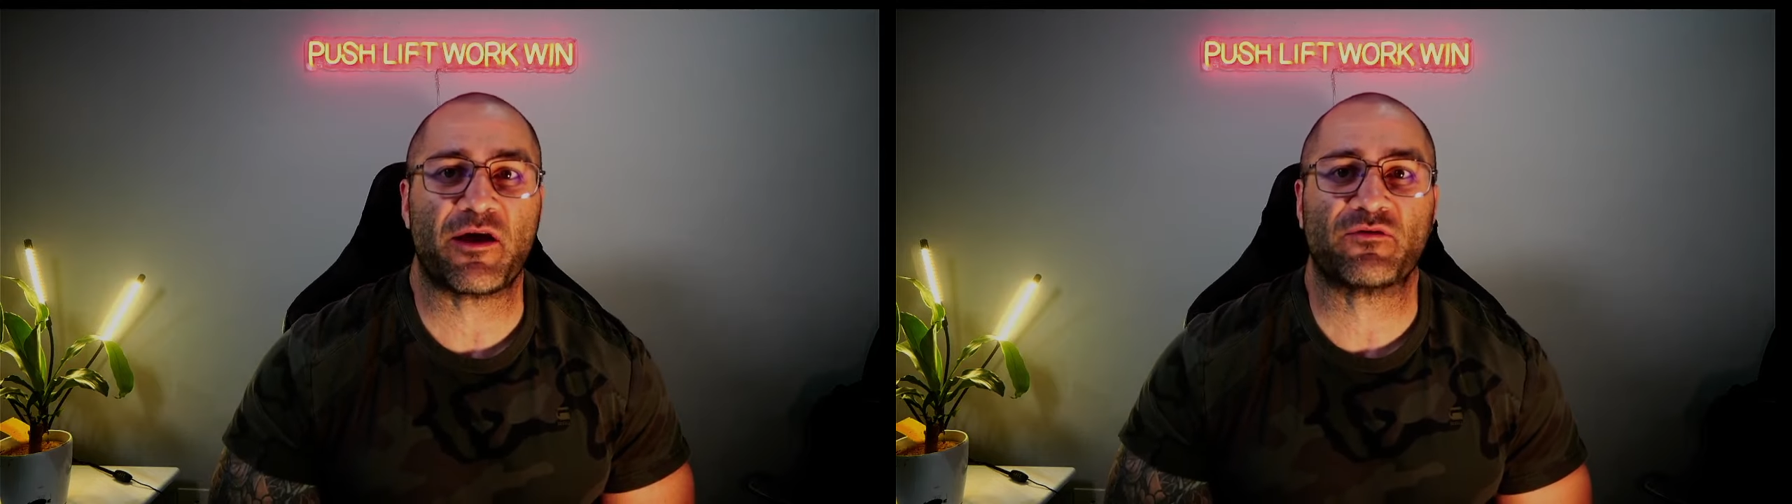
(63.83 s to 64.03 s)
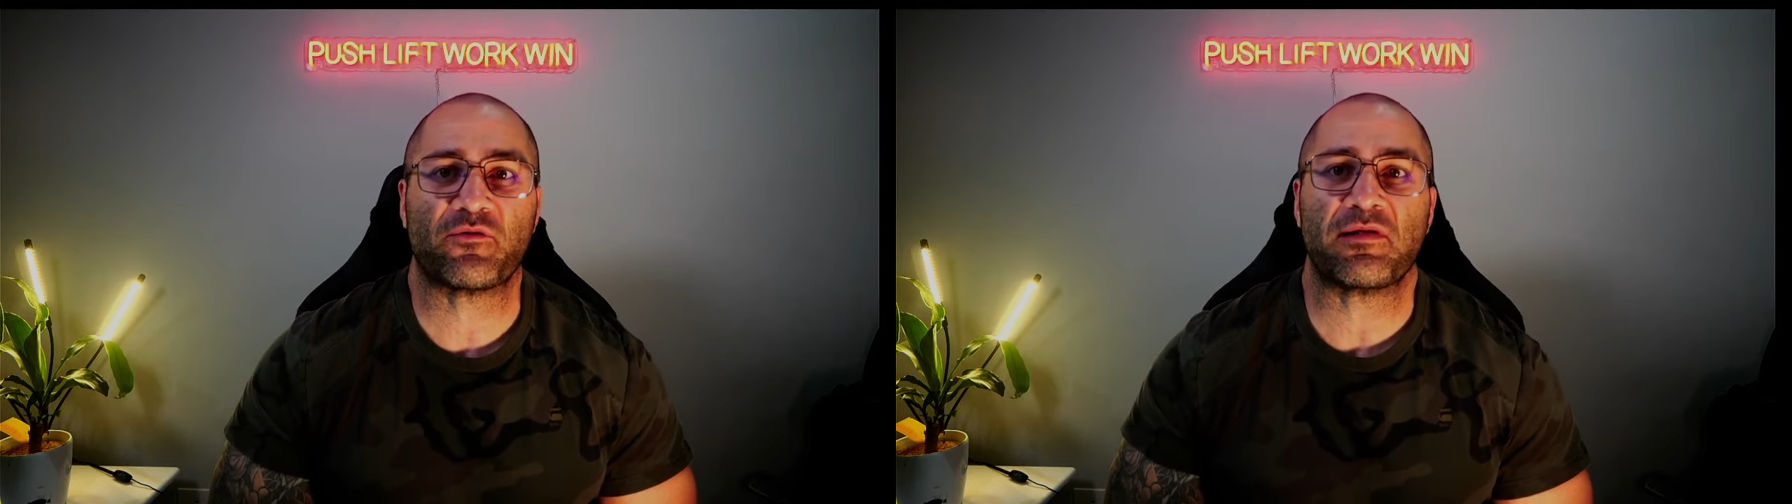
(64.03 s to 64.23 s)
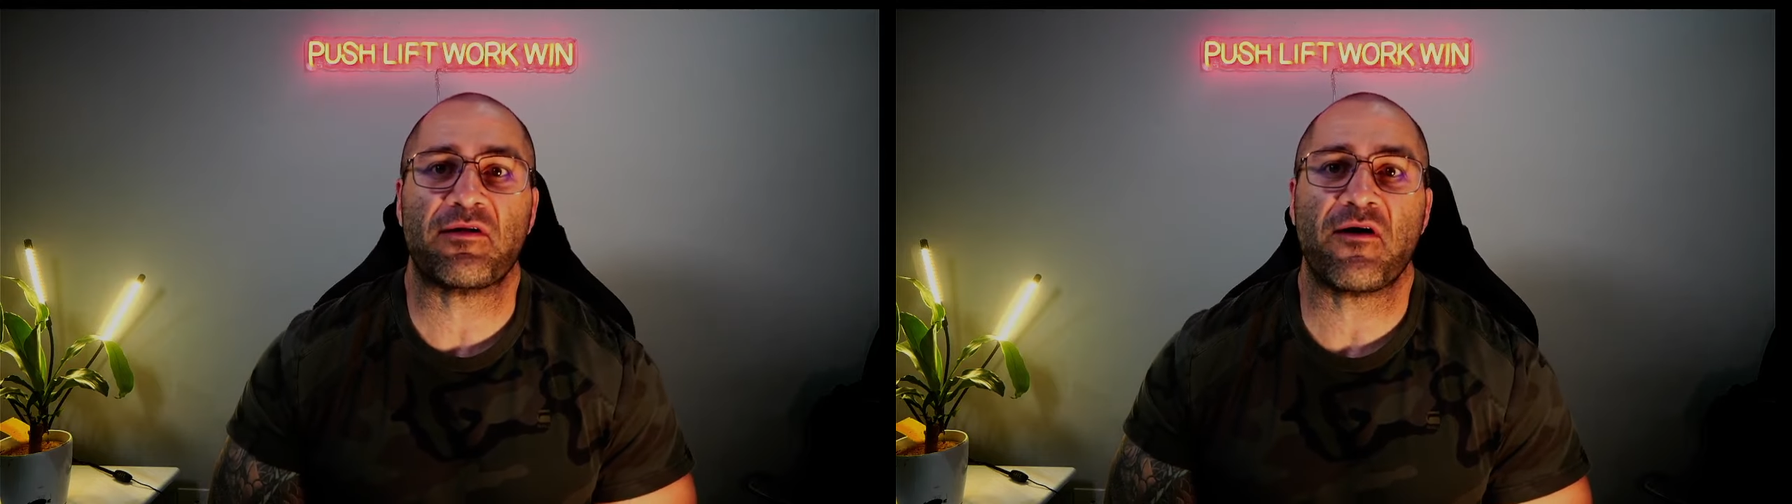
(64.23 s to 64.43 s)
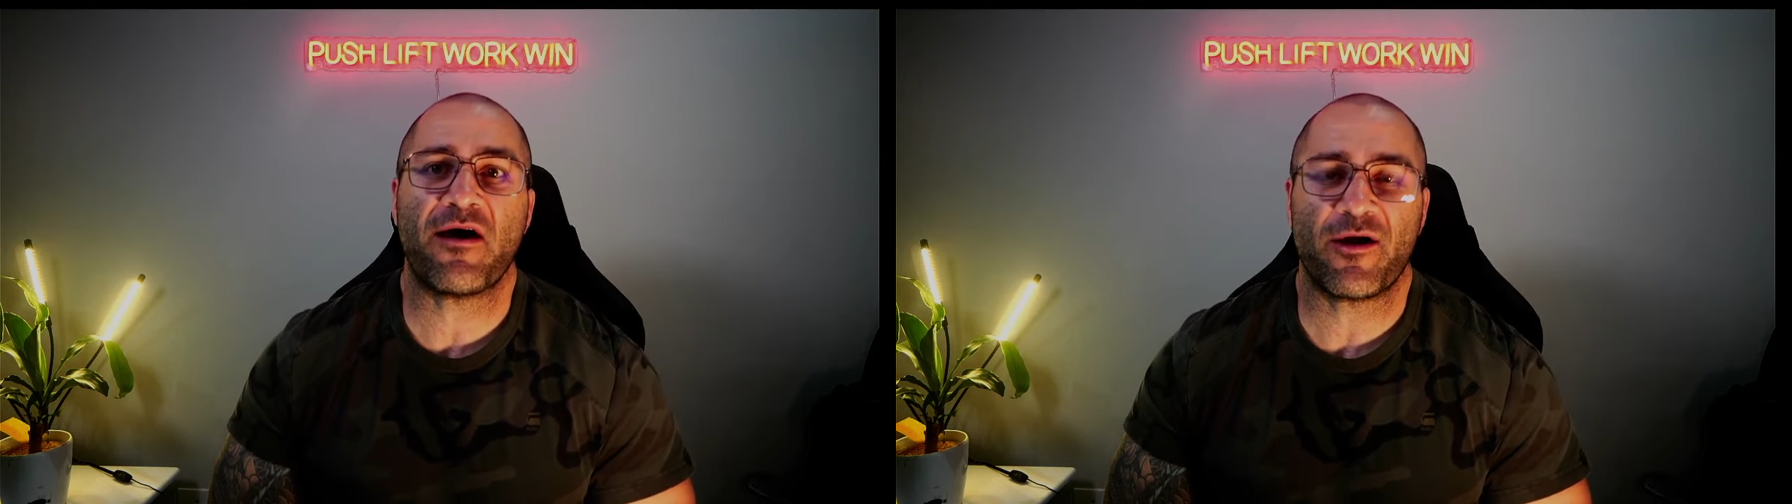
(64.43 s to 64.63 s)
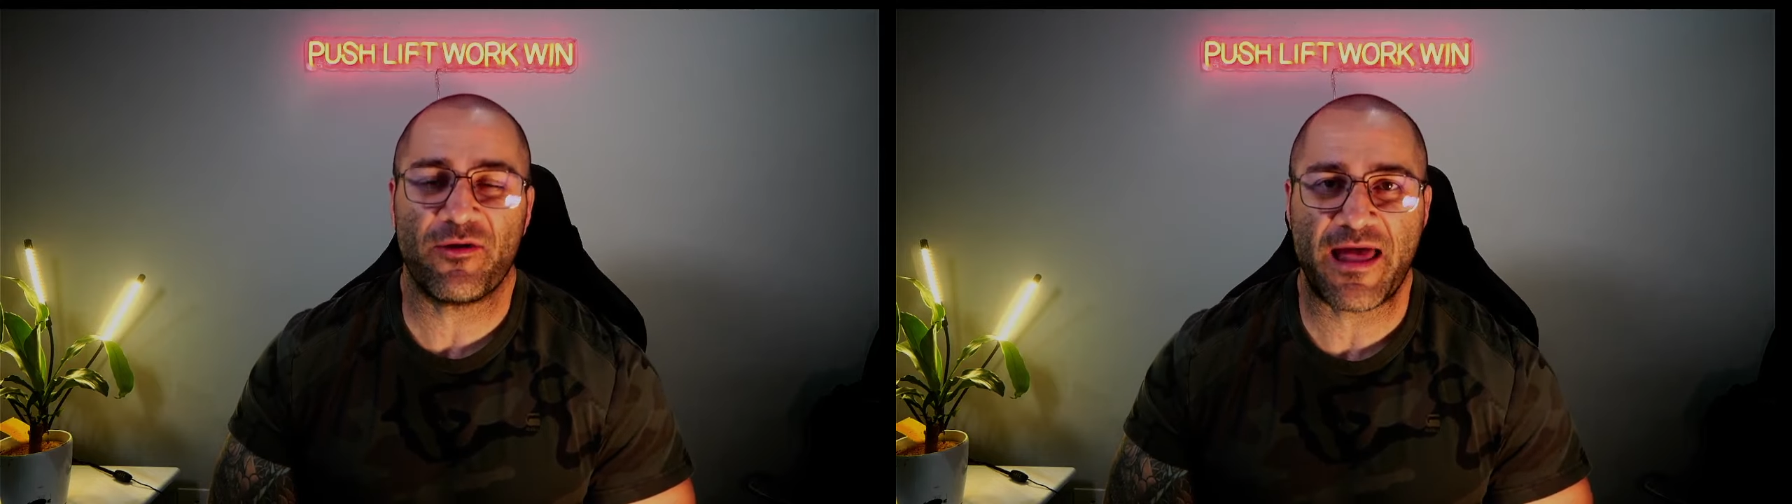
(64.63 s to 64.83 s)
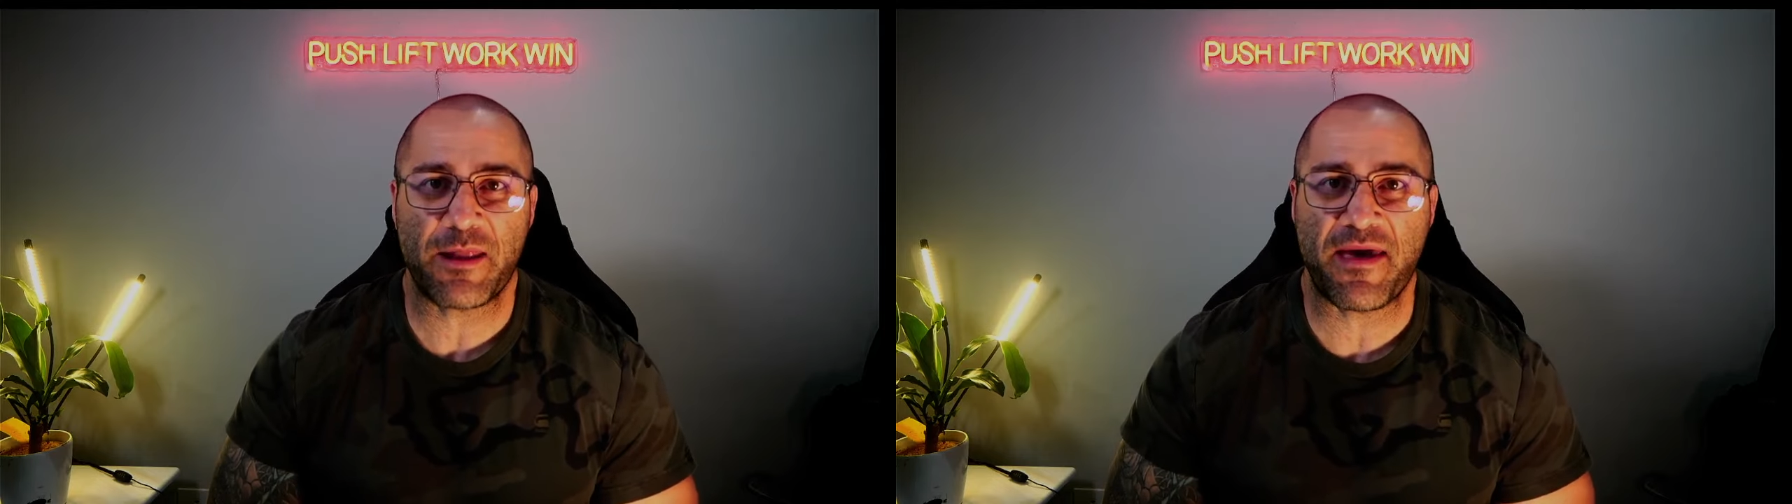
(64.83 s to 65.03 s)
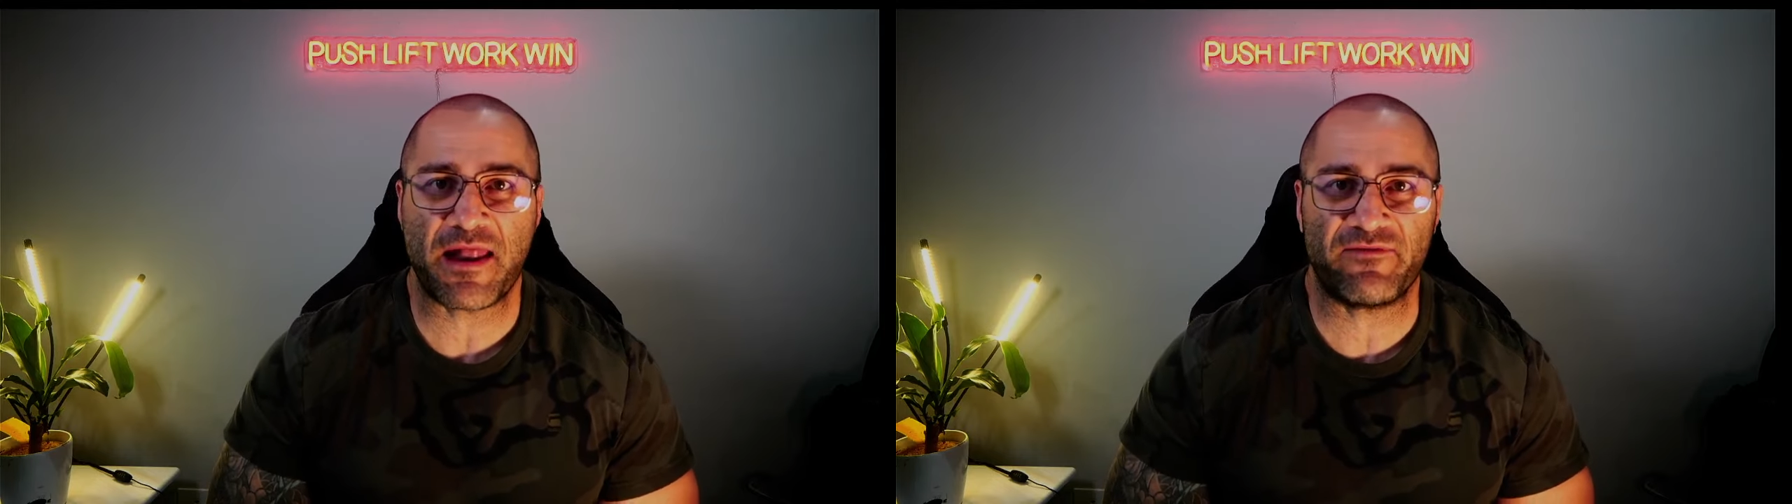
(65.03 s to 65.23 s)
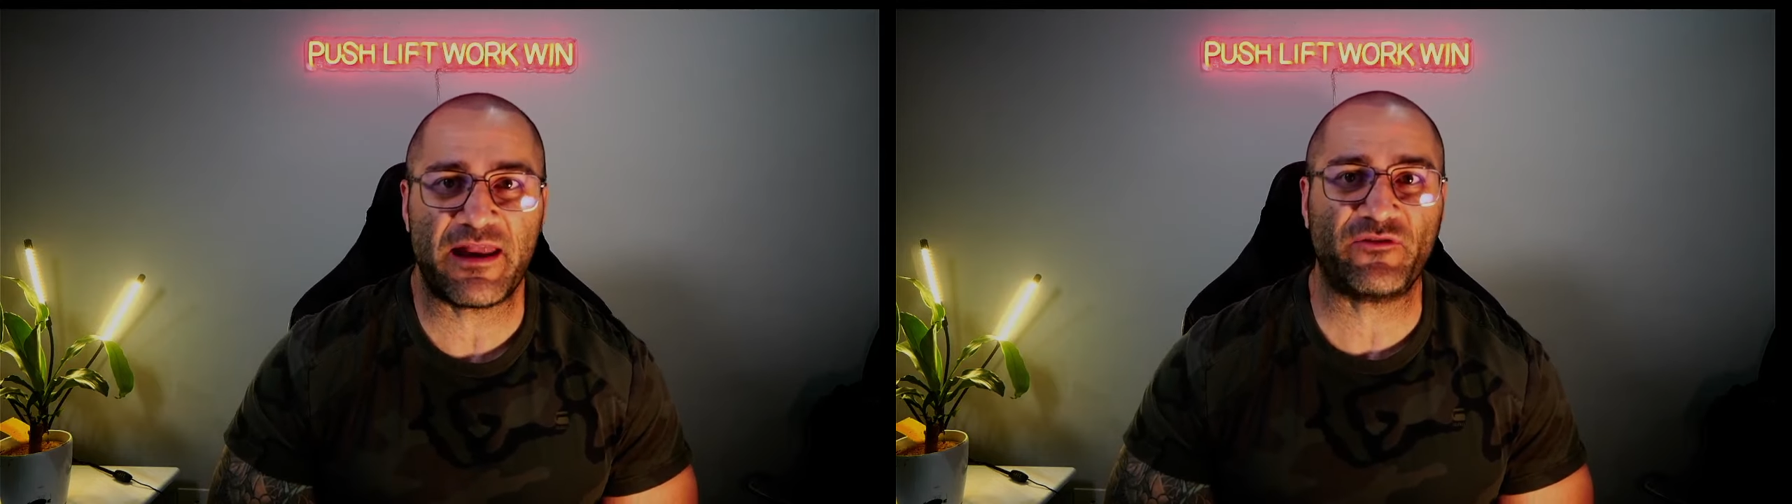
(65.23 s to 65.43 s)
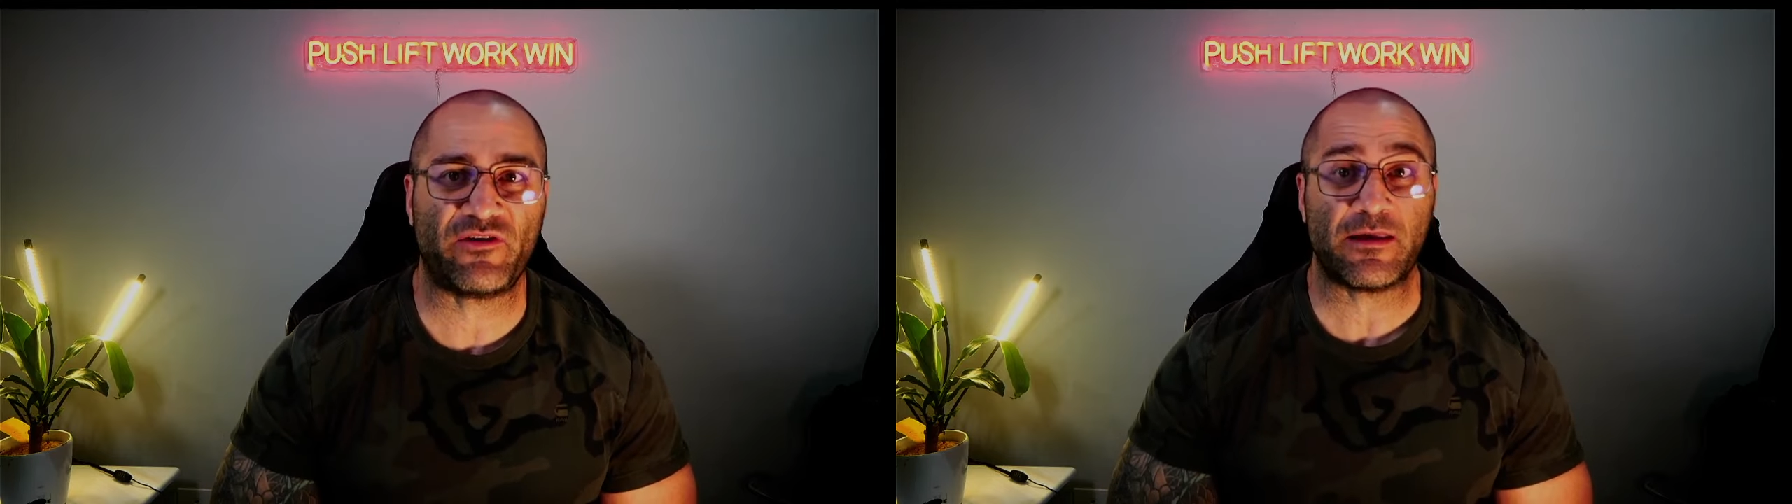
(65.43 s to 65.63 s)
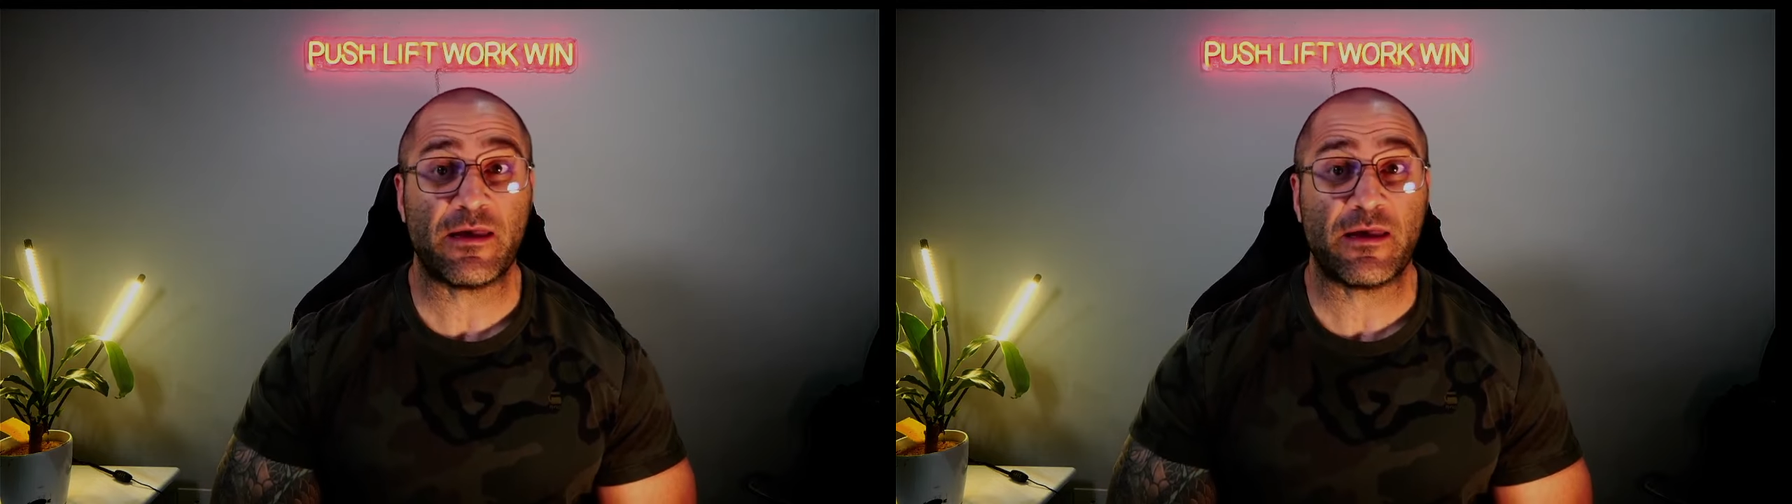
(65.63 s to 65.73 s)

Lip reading: rely on that amount of energy.